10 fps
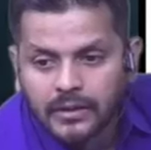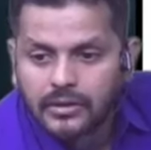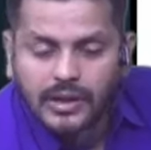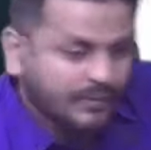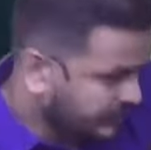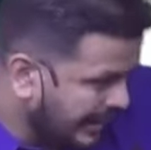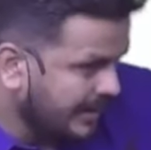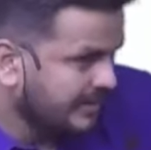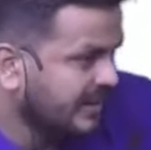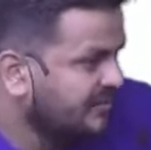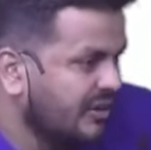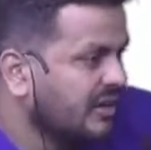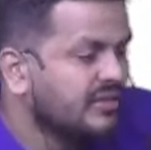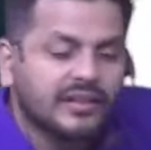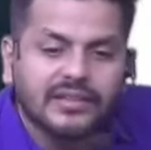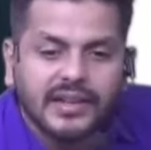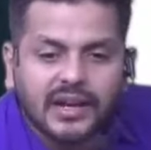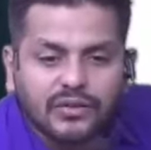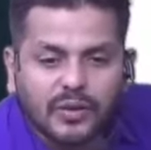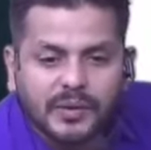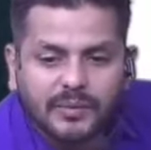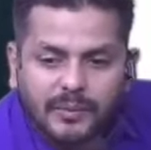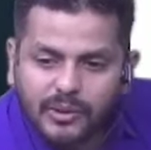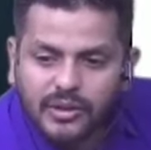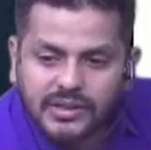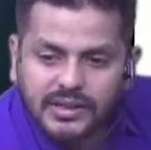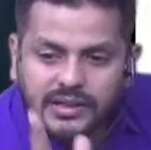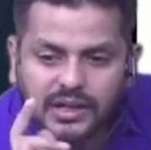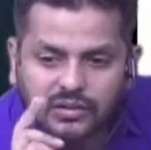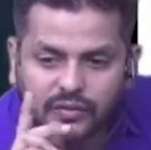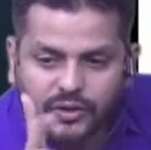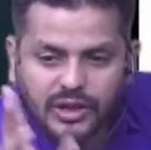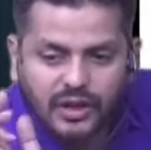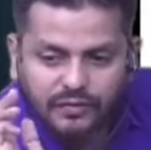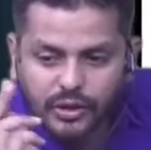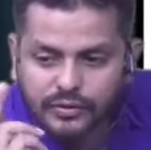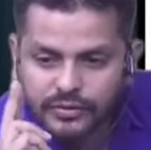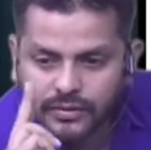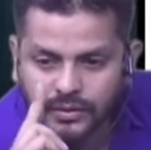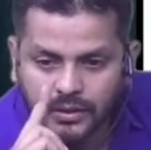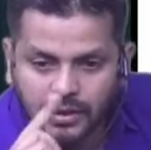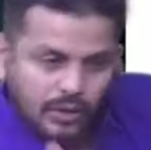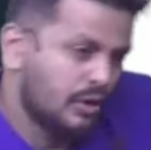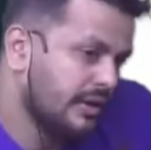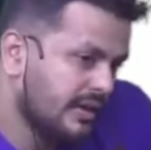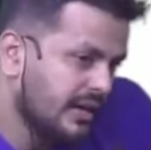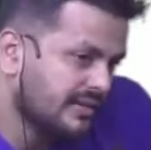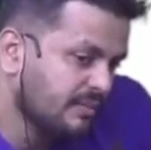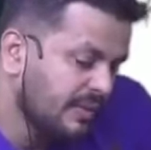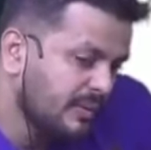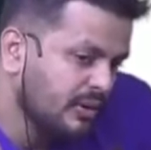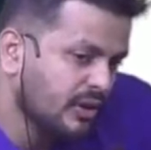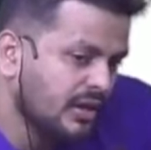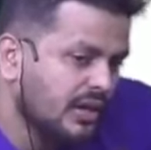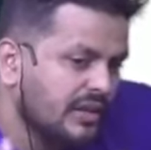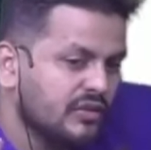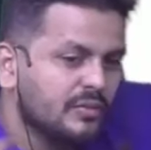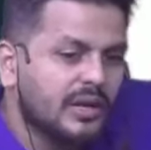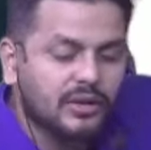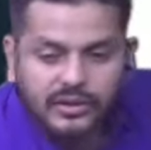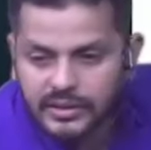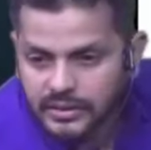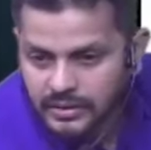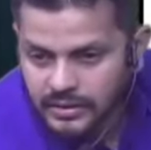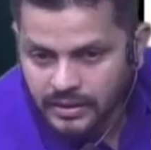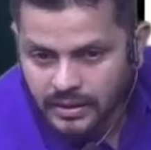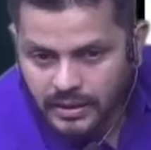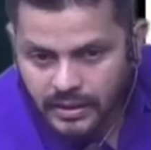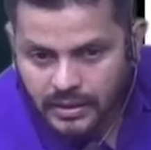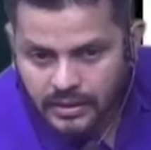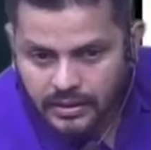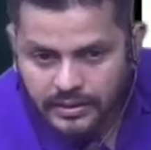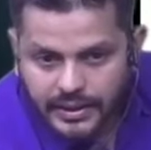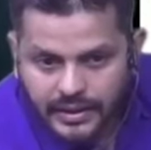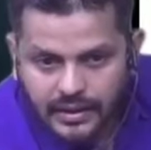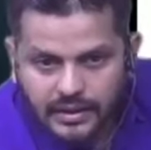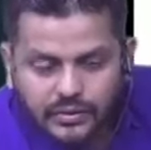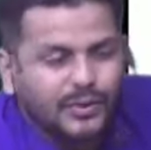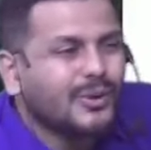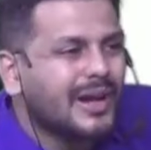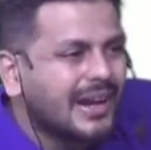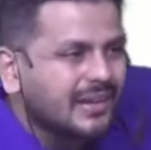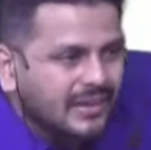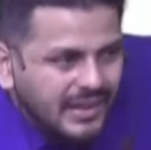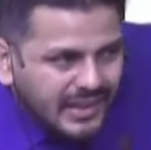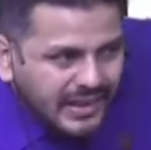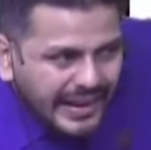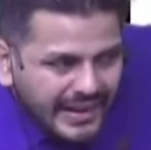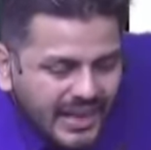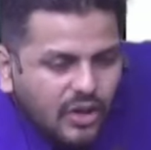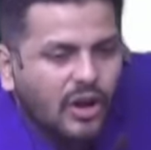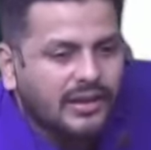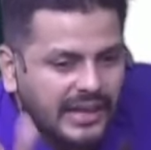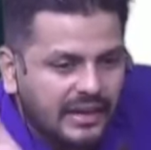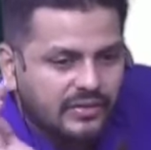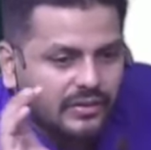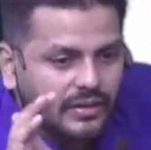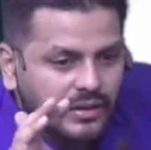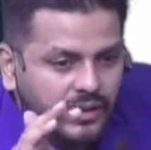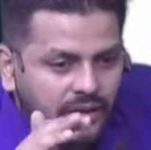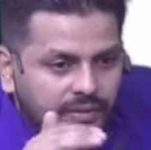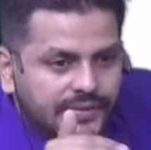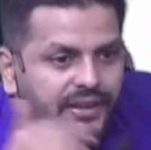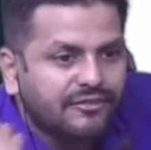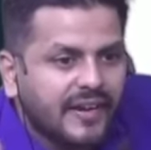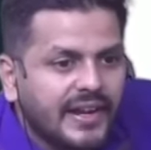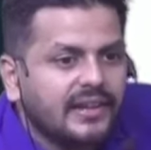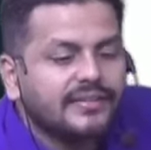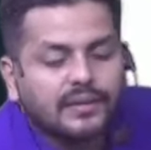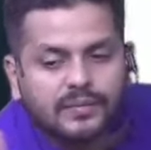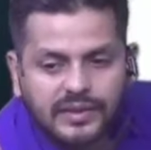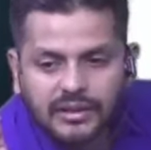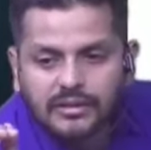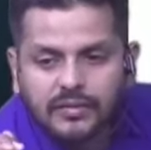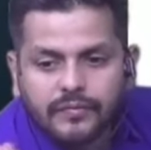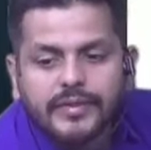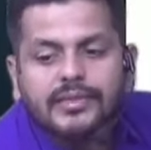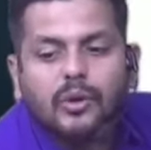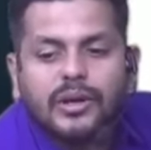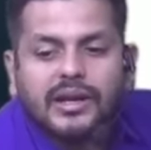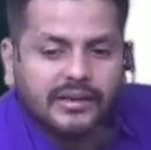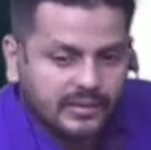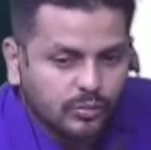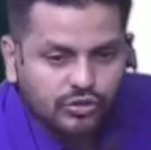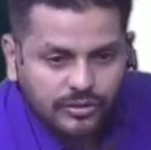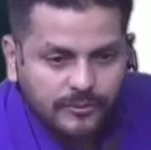Like I said, for instance, there are so many people who only consume one of those. Or there are some people who don't consume that only. Right? So you can't, in any context, define something without an assumption.